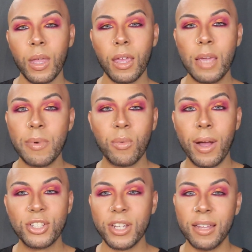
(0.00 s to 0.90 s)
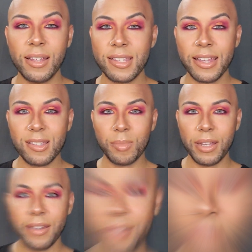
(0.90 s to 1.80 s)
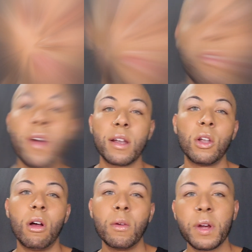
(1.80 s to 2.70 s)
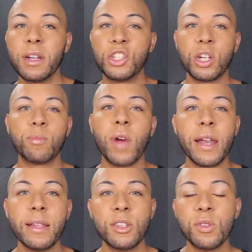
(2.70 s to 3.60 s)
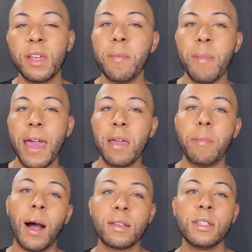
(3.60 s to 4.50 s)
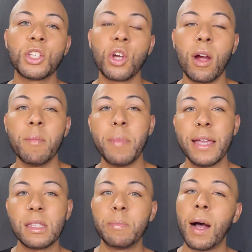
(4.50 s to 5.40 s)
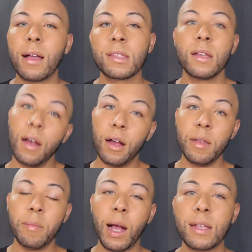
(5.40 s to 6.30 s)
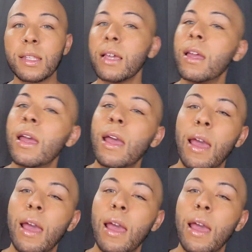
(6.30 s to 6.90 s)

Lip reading: keep on watching and let's get to blending. Moving right along, we're going to jump right into the May BoxyCharm base box unboxing.